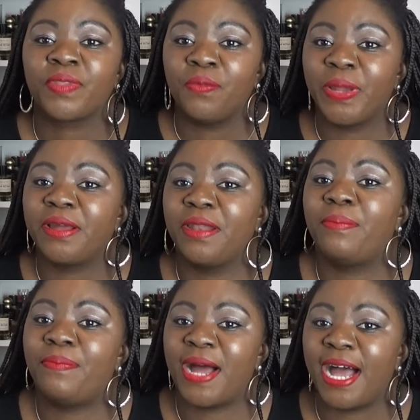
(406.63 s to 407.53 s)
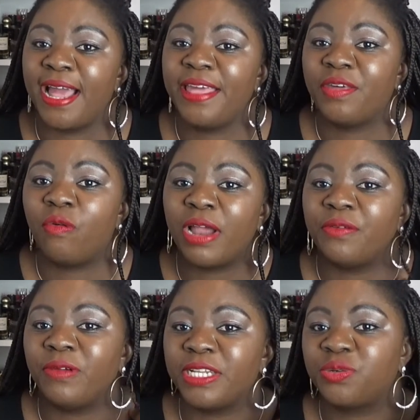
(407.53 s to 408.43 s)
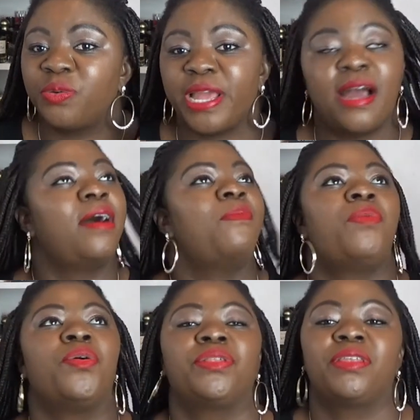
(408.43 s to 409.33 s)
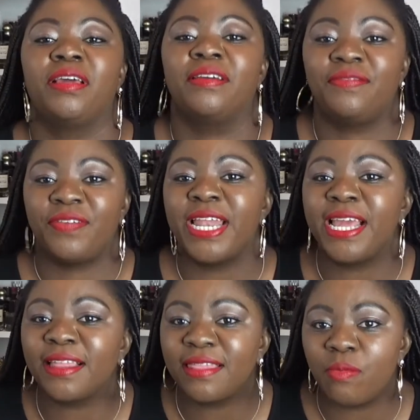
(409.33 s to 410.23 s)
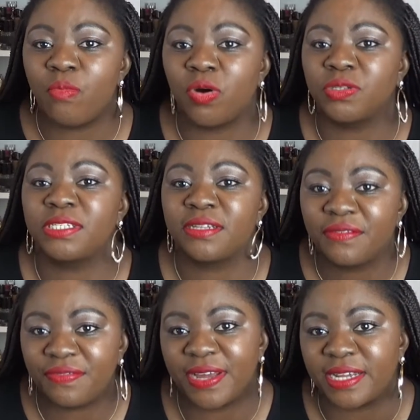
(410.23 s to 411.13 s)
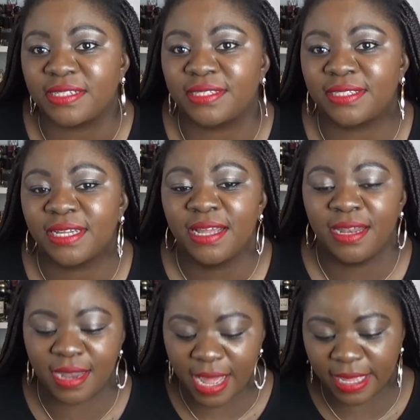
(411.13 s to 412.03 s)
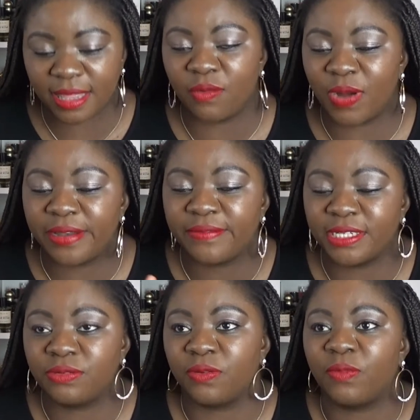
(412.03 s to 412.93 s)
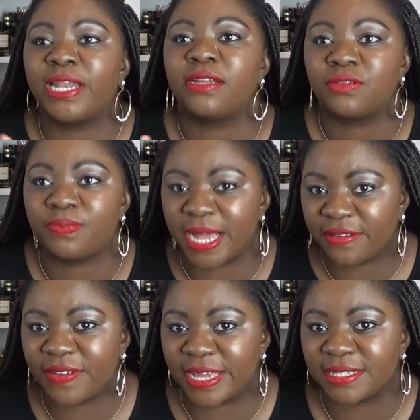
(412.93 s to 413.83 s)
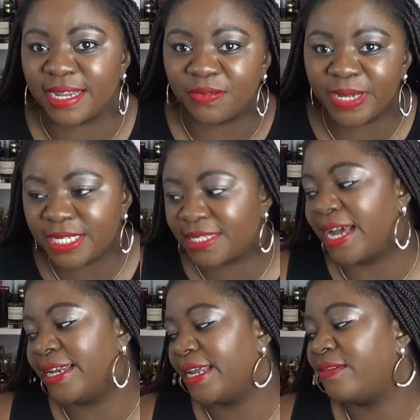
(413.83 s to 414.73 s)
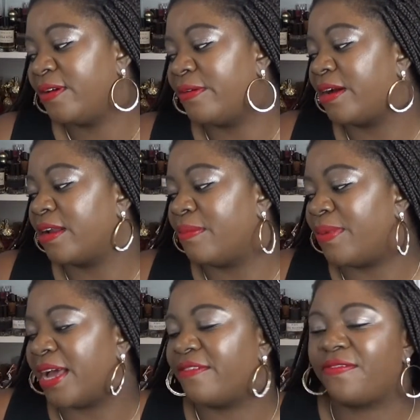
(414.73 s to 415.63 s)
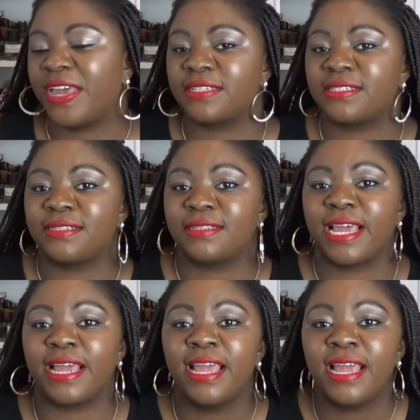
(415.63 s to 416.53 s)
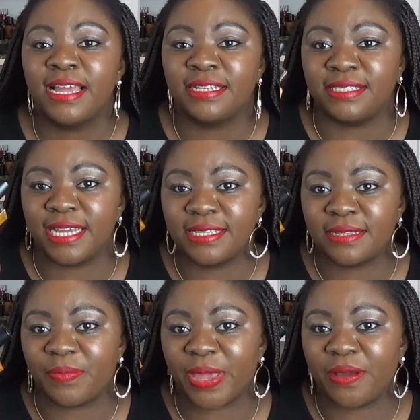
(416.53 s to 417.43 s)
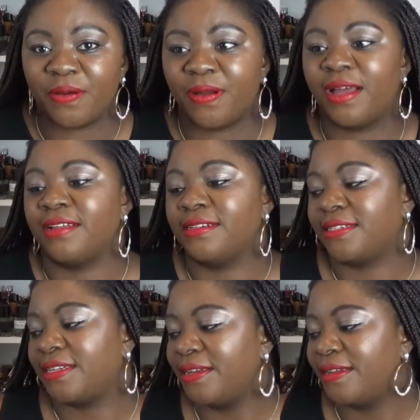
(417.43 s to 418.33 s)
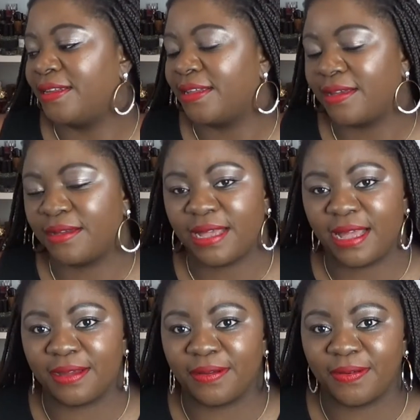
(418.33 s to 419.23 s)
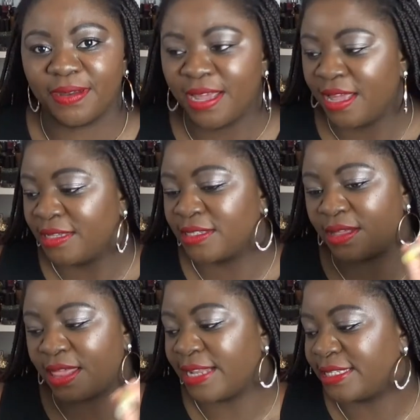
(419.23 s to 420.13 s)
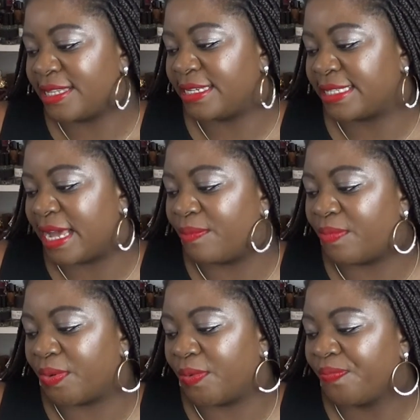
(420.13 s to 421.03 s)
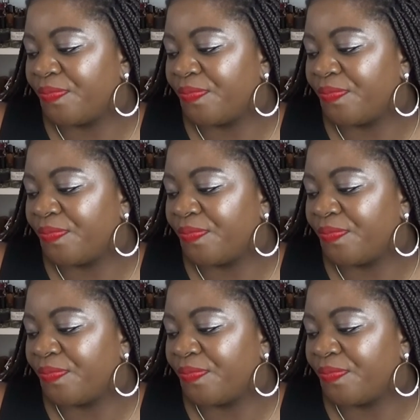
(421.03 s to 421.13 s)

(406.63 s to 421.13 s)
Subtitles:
we're gonna buy the one which we are both feeling the most first, like the one which we wanted to buy first, and we decided we were gonna buy first the Jezebel. And hang on, so that's the sample.